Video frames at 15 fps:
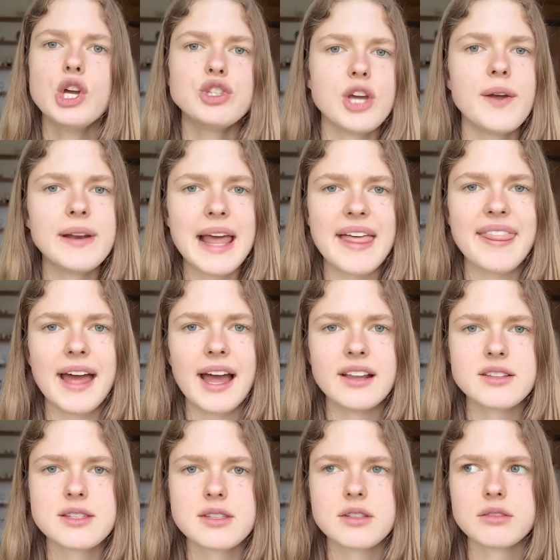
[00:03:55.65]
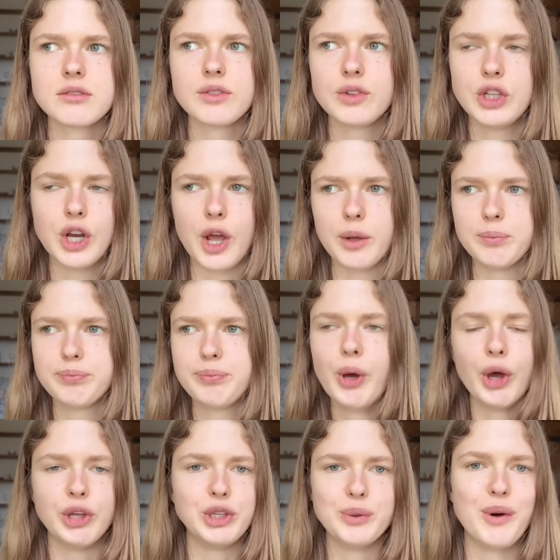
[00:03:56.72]
Don't let that, you know,
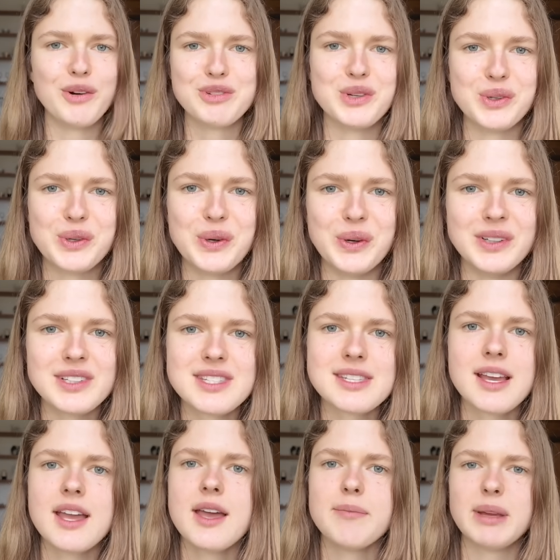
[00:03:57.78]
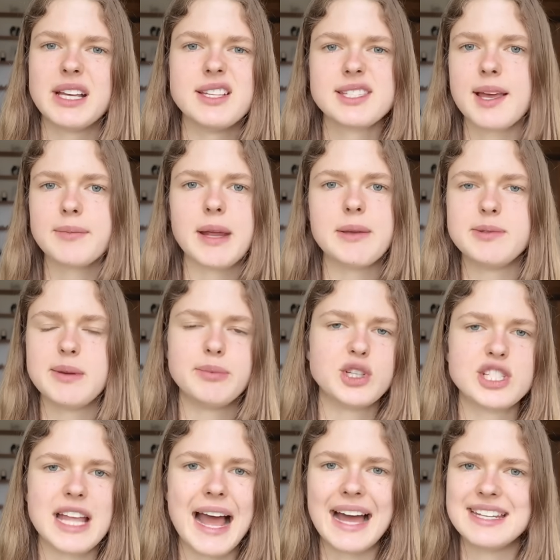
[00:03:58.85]
put you off your course, because sometimes people
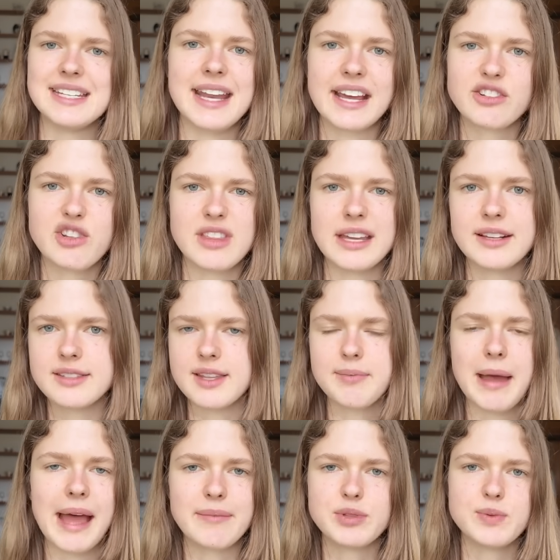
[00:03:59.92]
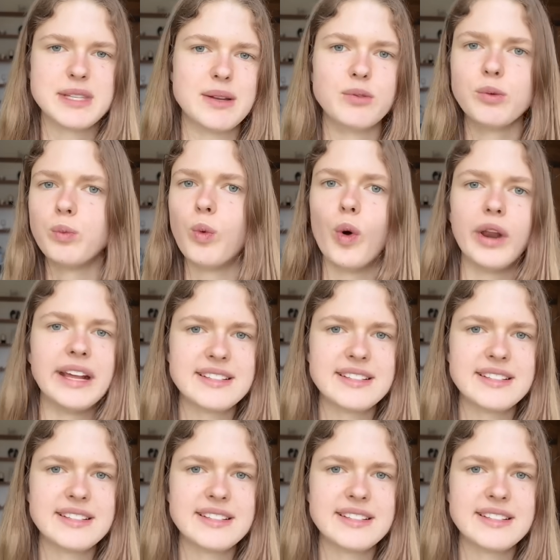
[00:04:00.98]
just add in extra things that perhaps was in one